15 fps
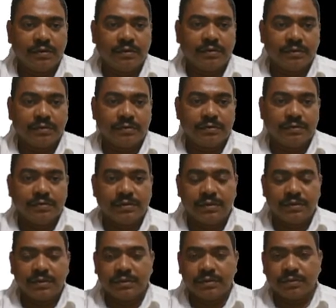so
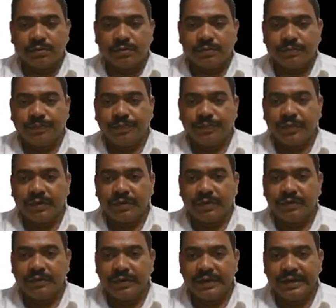quotient is 2. Now
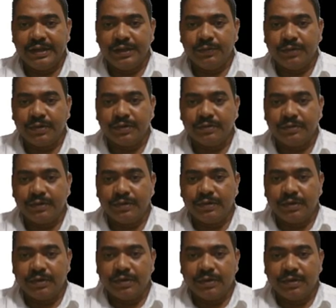calculate T1.
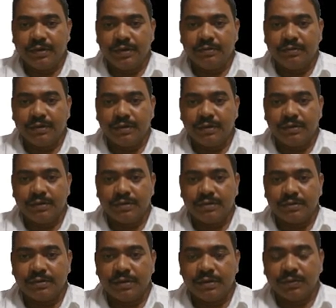T1 is
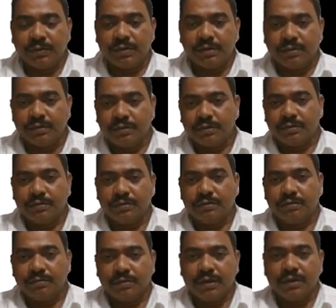A1
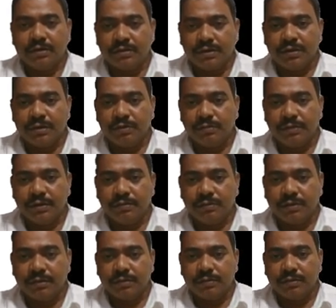minus Q B1,